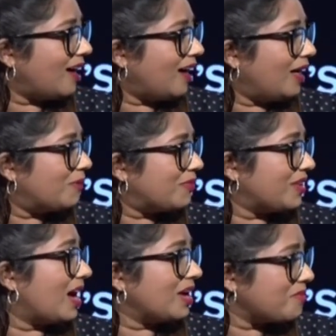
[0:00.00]

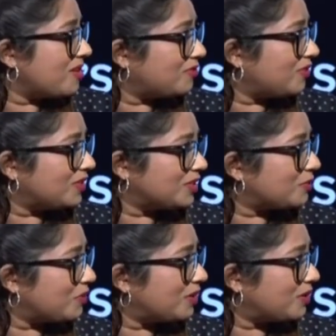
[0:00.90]
The IMF
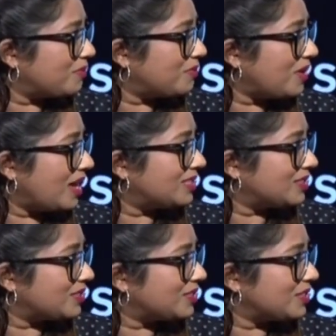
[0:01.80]

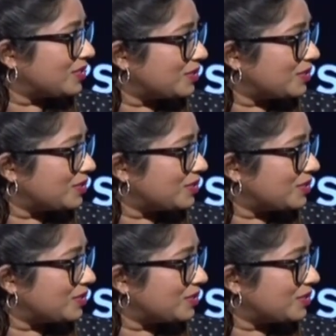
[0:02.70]
has